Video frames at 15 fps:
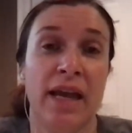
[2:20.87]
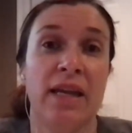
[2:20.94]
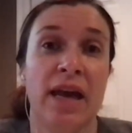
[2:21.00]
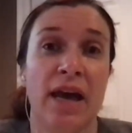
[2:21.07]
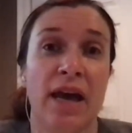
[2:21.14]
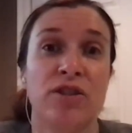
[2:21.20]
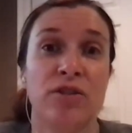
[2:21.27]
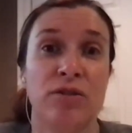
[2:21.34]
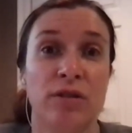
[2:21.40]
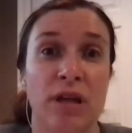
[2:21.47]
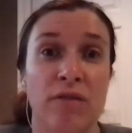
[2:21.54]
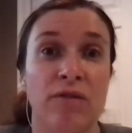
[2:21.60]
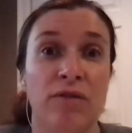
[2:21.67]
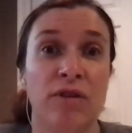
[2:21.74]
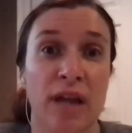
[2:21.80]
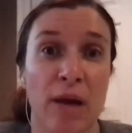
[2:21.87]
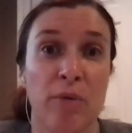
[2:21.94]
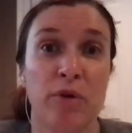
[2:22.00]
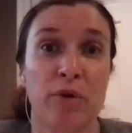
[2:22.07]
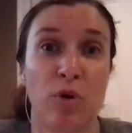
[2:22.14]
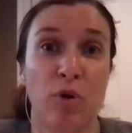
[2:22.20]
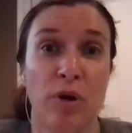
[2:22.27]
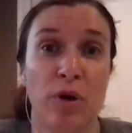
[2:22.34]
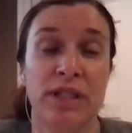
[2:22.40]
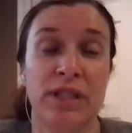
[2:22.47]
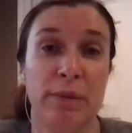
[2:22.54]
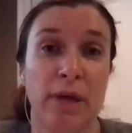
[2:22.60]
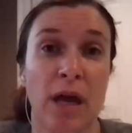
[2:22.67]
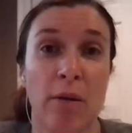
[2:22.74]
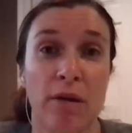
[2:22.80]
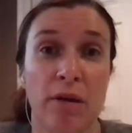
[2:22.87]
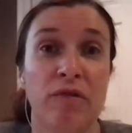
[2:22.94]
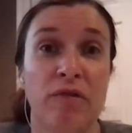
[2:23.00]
and national level laboratories to become